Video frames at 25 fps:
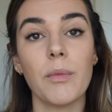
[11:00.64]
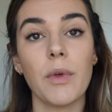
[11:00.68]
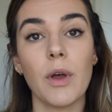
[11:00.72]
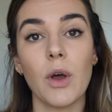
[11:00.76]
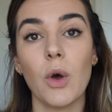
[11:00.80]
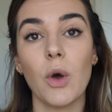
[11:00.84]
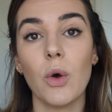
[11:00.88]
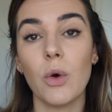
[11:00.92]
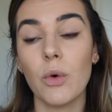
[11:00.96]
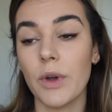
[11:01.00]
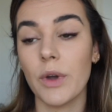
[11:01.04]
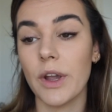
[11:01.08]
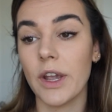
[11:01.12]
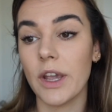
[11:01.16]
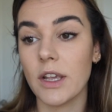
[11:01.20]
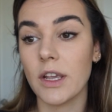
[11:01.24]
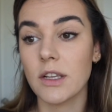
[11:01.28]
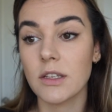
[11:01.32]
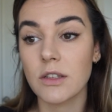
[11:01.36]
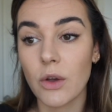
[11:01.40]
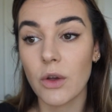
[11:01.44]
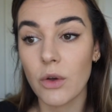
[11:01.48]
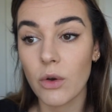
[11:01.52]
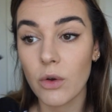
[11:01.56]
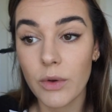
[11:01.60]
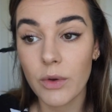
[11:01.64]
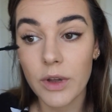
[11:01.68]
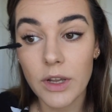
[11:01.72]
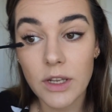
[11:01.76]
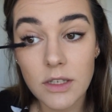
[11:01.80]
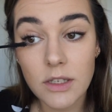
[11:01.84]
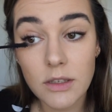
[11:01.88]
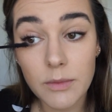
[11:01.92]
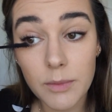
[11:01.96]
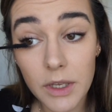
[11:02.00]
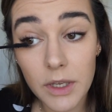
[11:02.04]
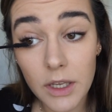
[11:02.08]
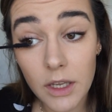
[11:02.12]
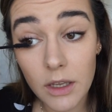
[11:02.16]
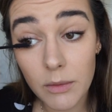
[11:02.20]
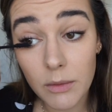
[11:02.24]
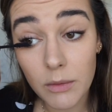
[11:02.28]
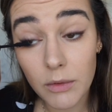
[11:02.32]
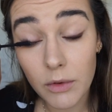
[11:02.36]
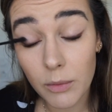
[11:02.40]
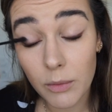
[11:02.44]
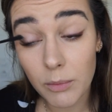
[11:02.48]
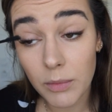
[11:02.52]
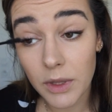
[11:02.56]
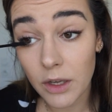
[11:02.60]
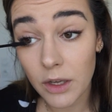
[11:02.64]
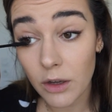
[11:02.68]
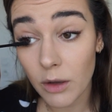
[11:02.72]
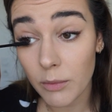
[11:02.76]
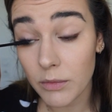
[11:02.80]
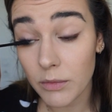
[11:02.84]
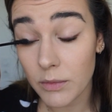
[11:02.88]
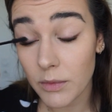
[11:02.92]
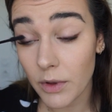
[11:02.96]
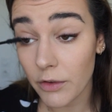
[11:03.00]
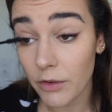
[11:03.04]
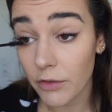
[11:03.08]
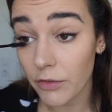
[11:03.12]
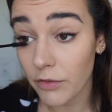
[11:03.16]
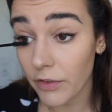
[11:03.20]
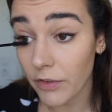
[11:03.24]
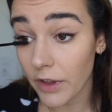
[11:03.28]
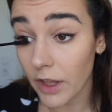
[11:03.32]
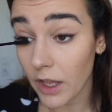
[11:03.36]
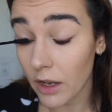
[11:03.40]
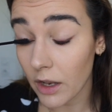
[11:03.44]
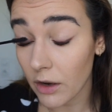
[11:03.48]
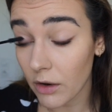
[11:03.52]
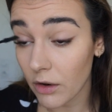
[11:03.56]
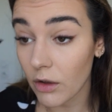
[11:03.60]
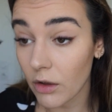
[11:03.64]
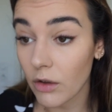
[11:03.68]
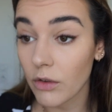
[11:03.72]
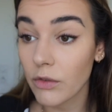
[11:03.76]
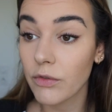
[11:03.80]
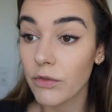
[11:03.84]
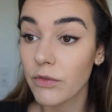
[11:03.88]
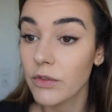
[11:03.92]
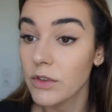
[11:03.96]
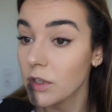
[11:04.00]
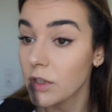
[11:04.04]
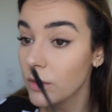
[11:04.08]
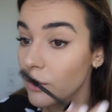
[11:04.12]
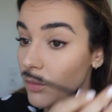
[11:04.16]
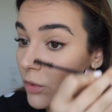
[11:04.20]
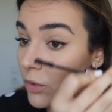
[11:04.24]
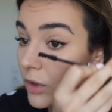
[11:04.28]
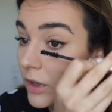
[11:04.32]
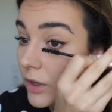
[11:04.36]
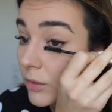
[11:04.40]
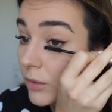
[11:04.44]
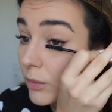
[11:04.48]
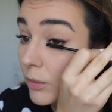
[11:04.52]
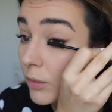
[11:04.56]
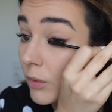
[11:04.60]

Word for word: always, always became, become a fan of someone